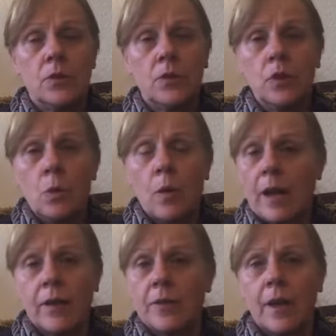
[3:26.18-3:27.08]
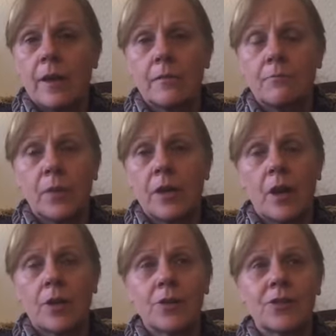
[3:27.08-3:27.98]
you won't get there
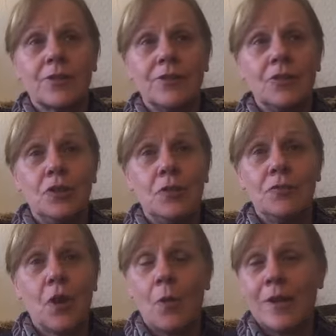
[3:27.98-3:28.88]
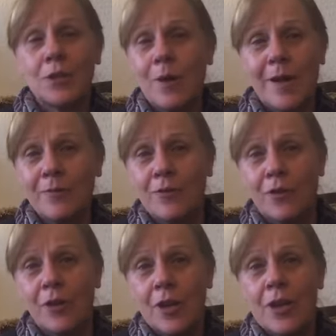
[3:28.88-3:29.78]
because you've nowhere to aim for.